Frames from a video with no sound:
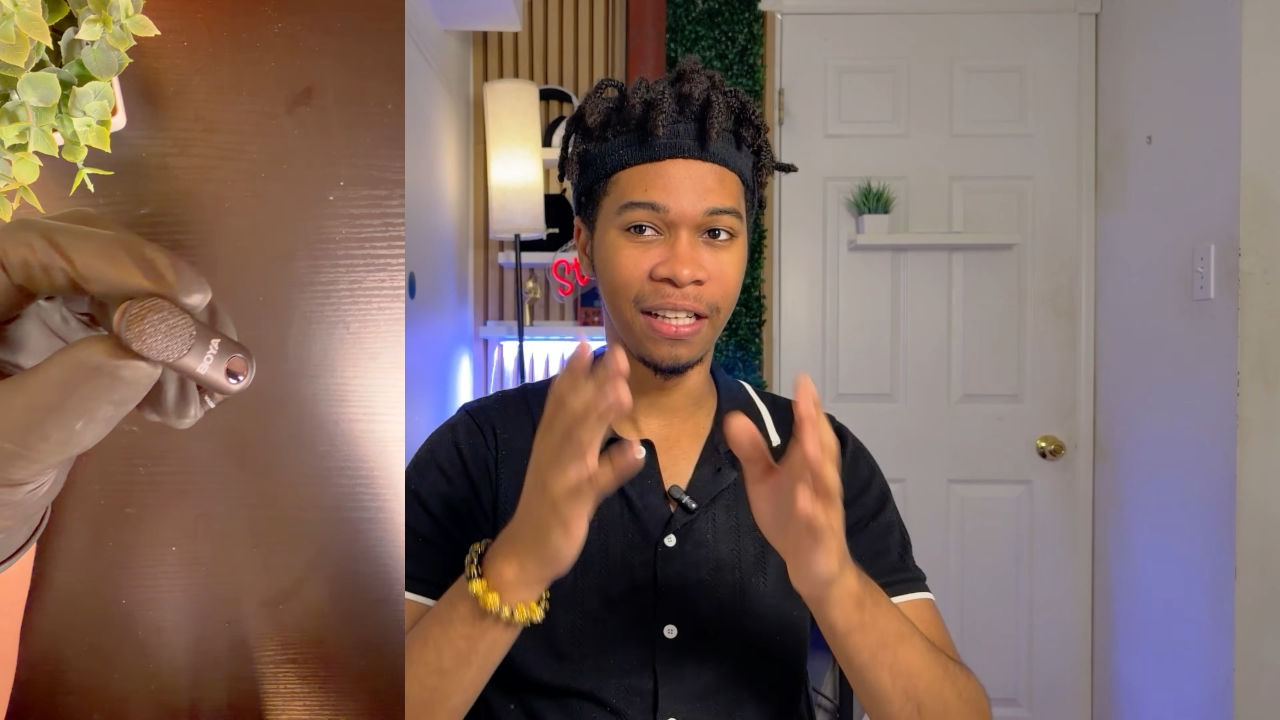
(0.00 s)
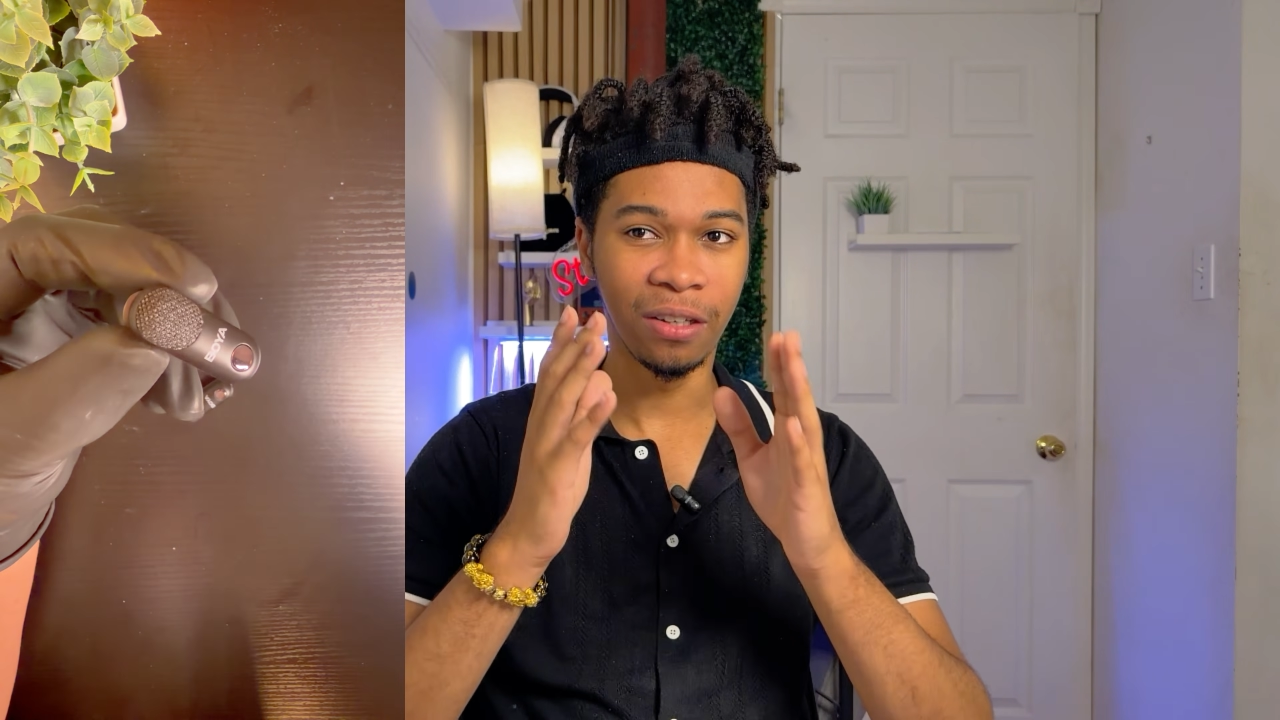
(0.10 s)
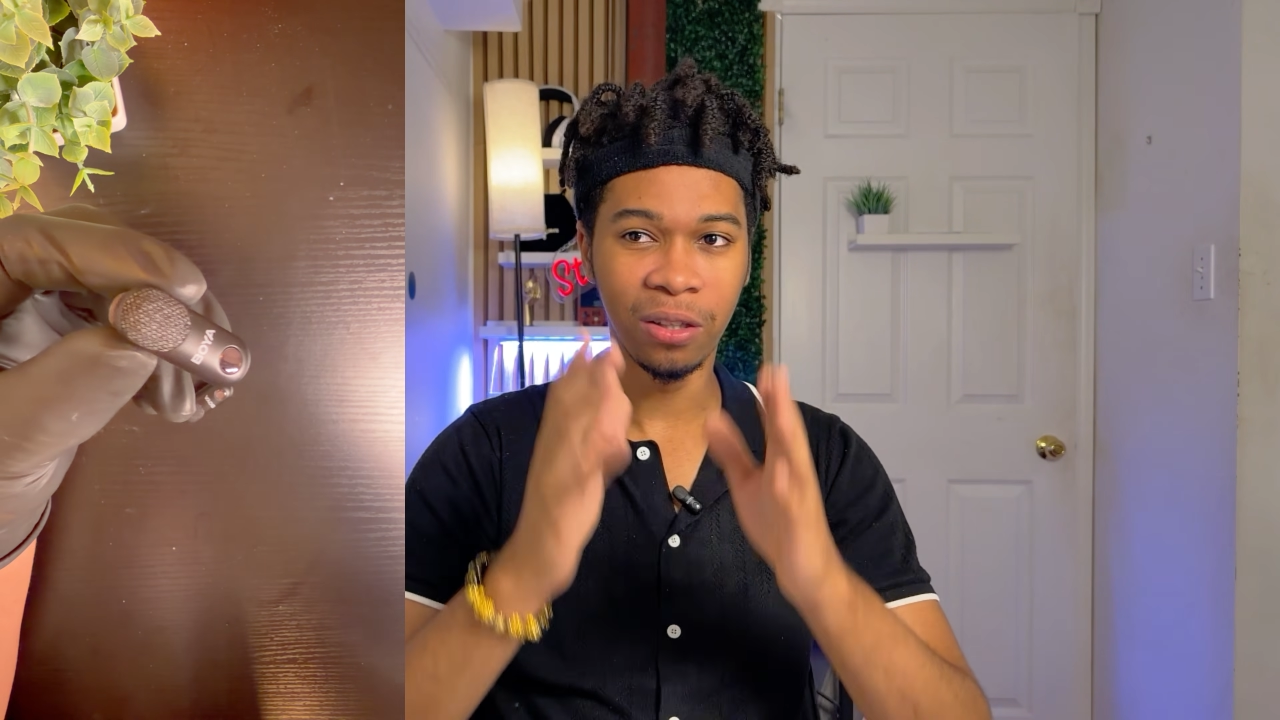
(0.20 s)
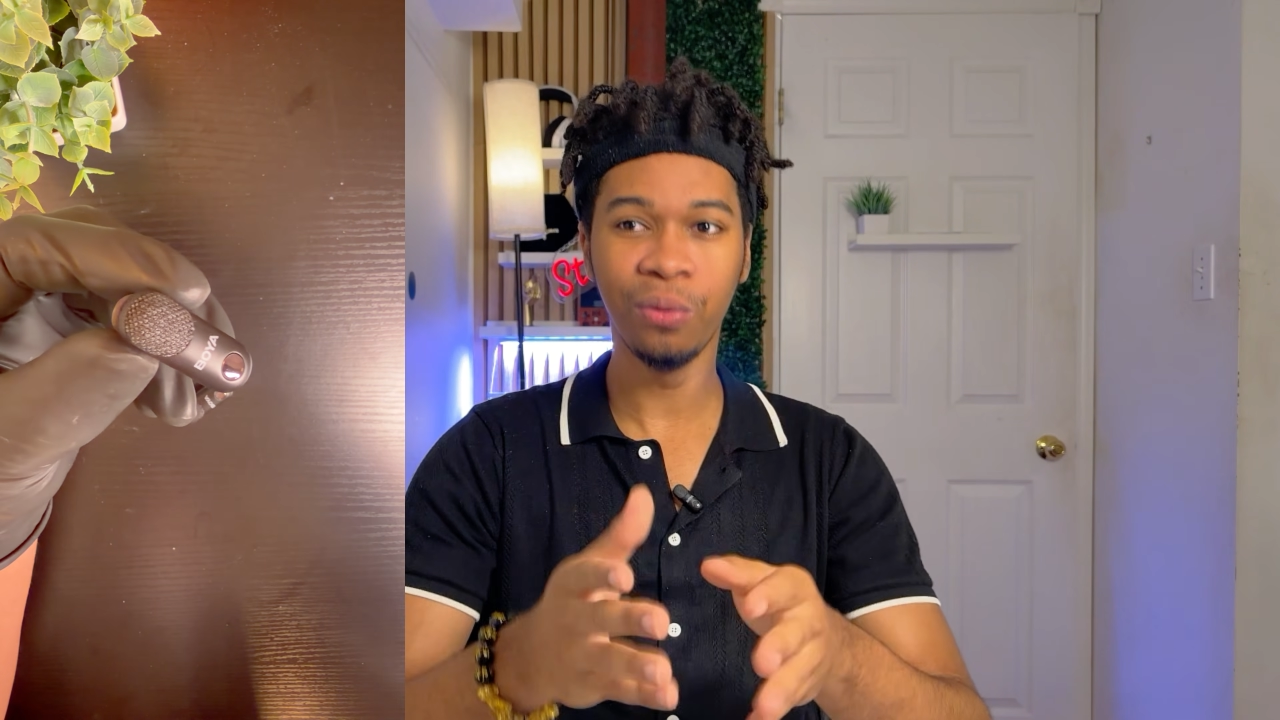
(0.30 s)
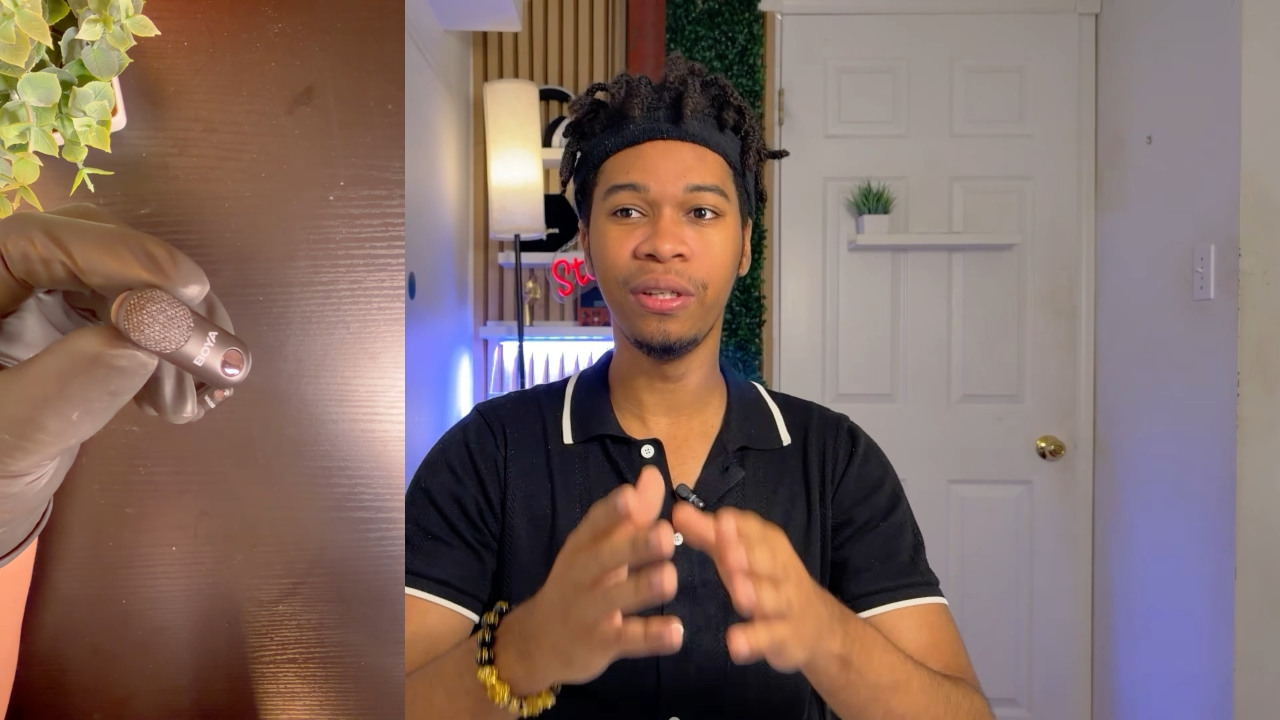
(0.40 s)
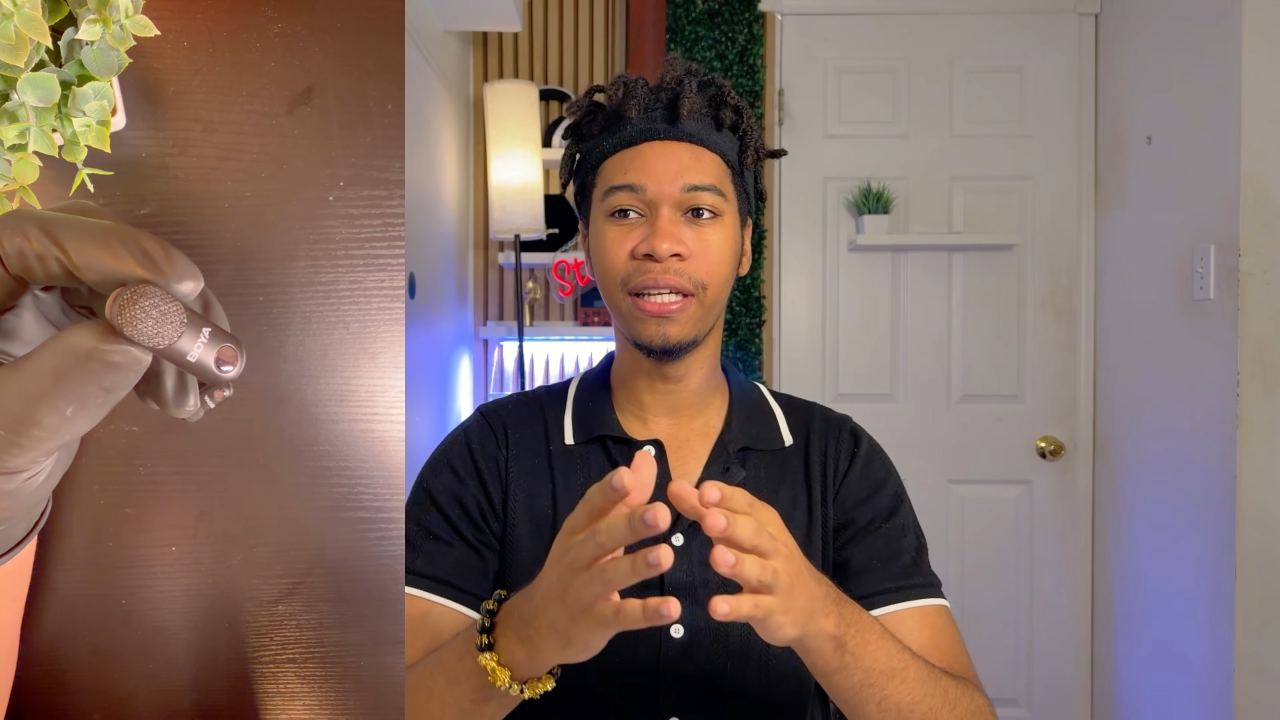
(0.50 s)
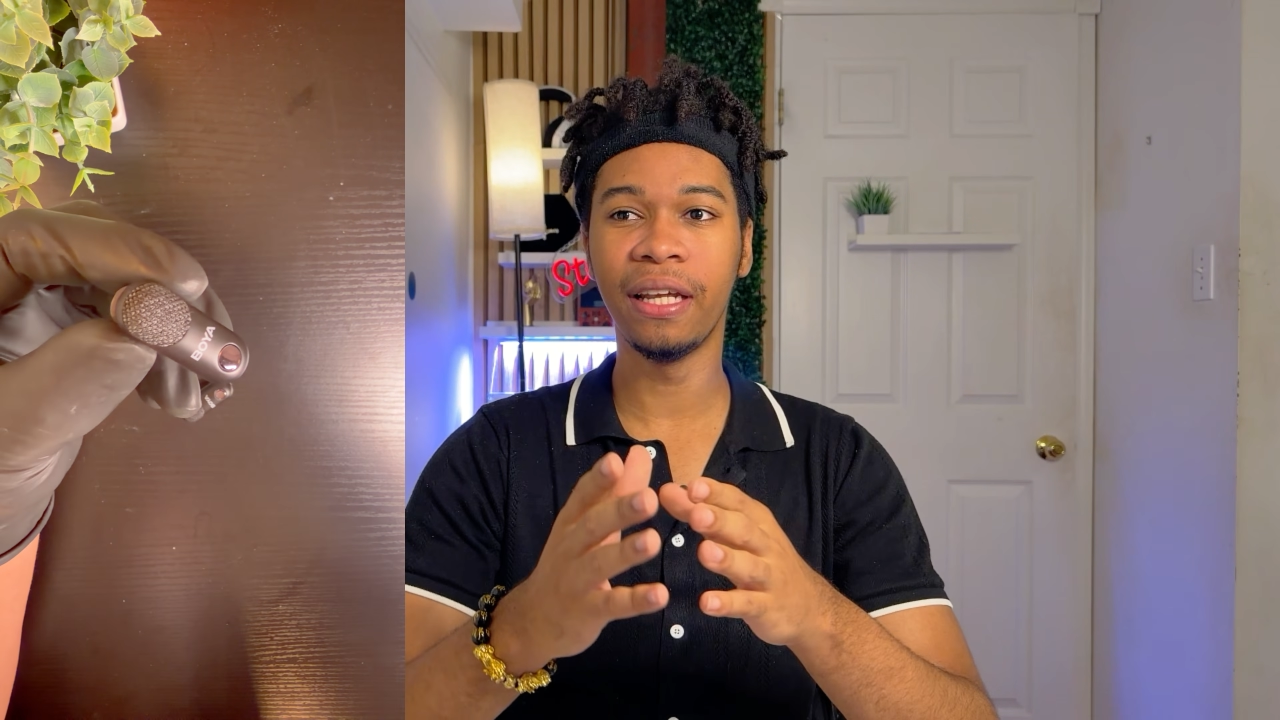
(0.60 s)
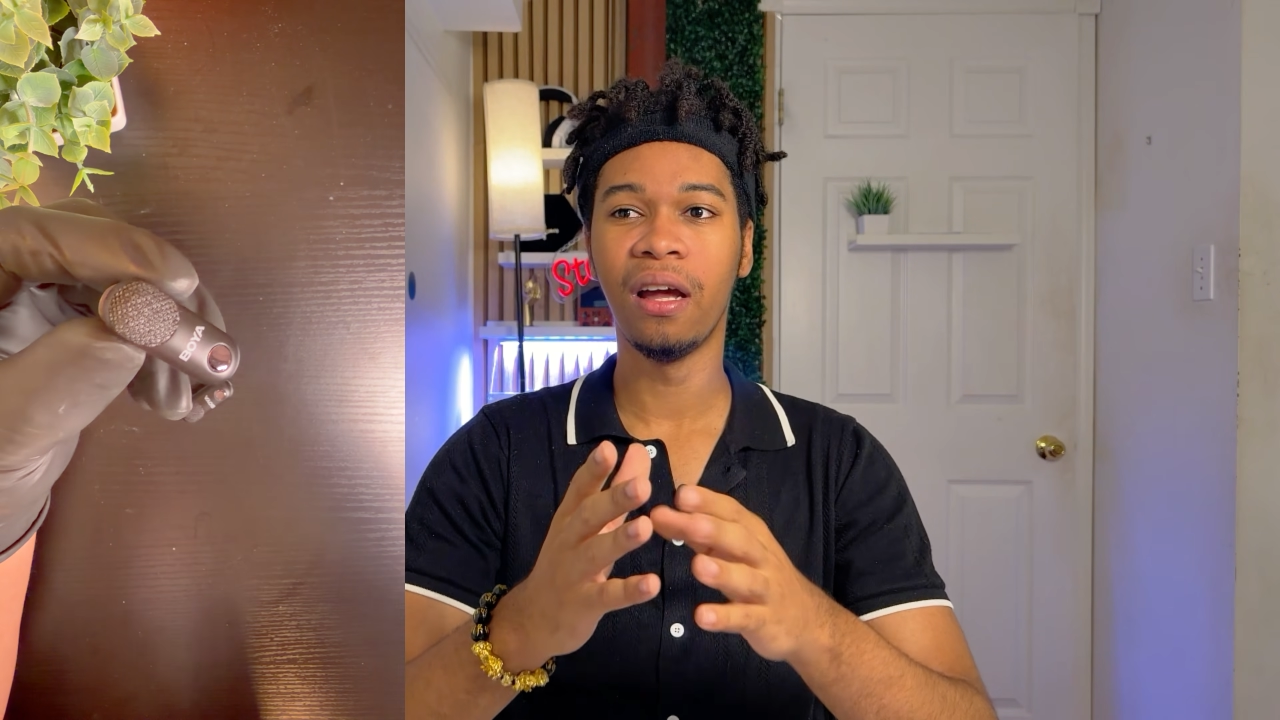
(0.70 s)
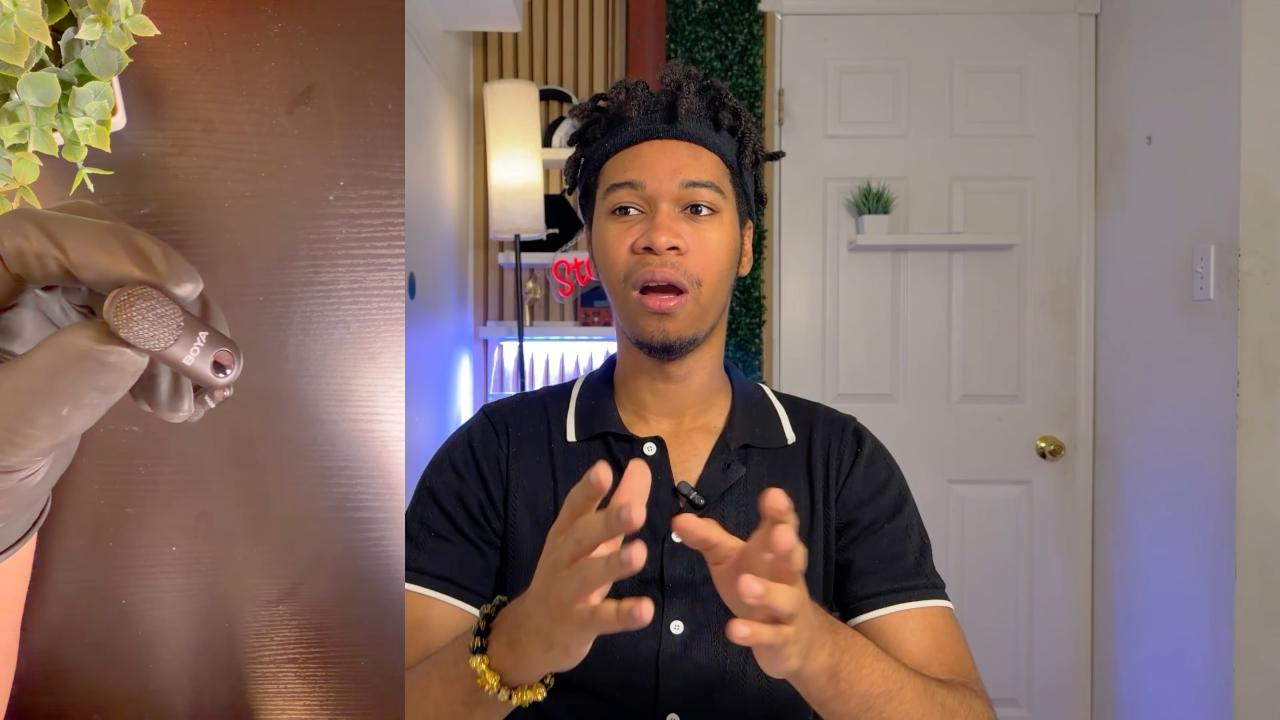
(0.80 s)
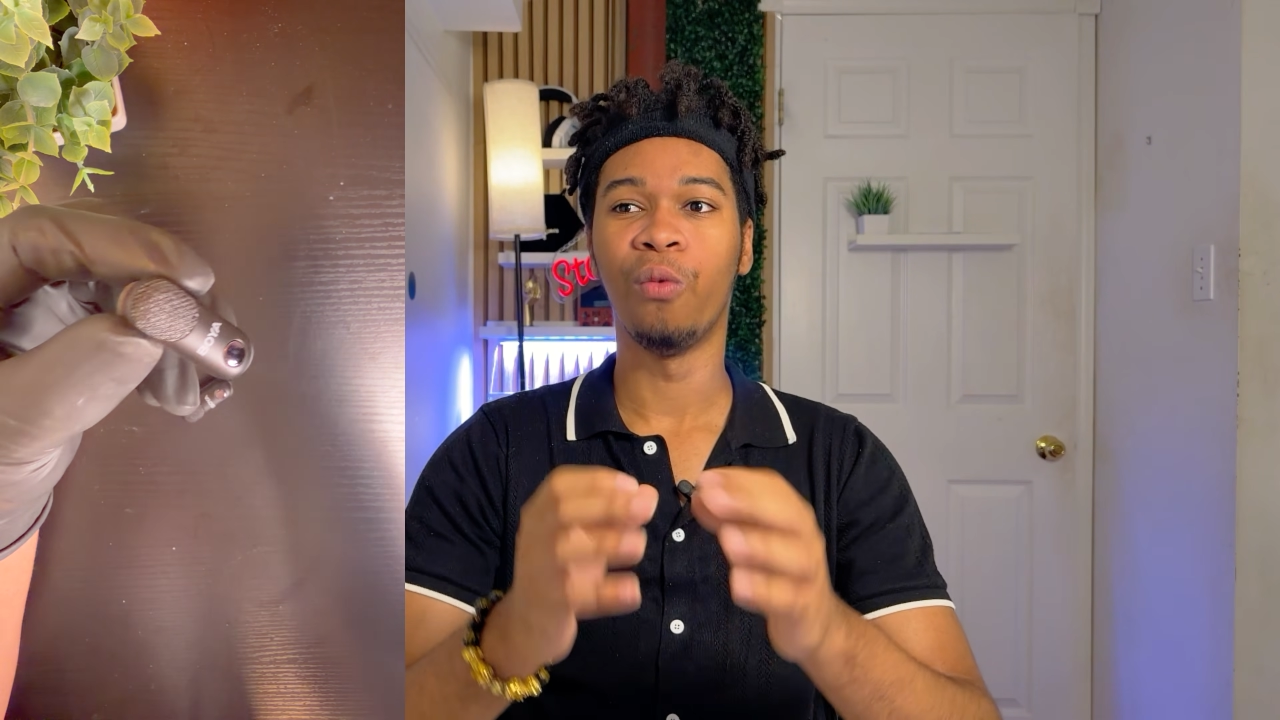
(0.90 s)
included